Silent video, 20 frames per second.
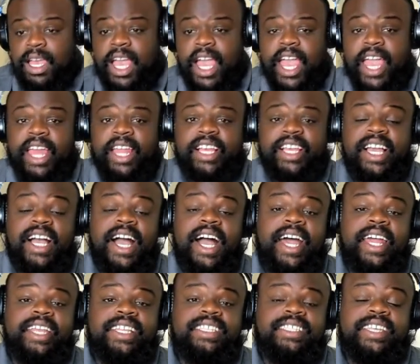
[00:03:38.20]
and
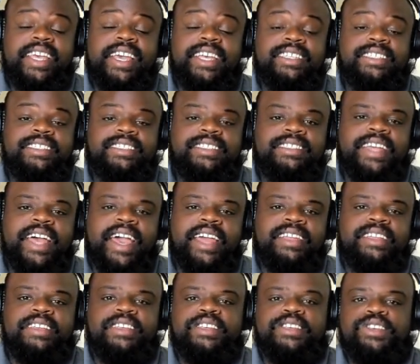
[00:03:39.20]
God says
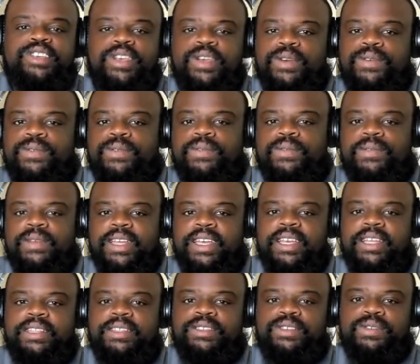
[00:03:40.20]
that you
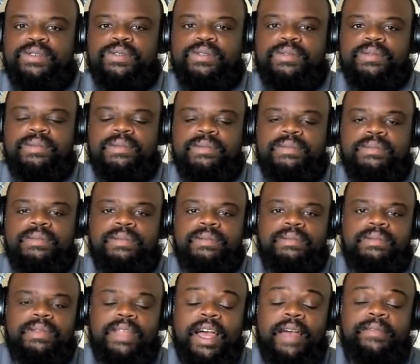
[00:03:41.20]
need to
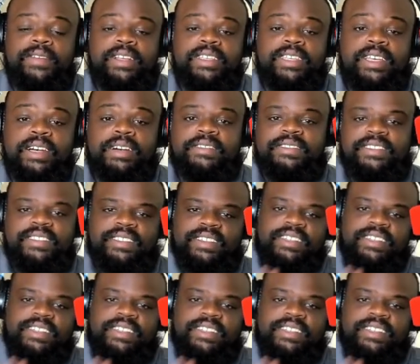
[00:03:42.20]
love yourself.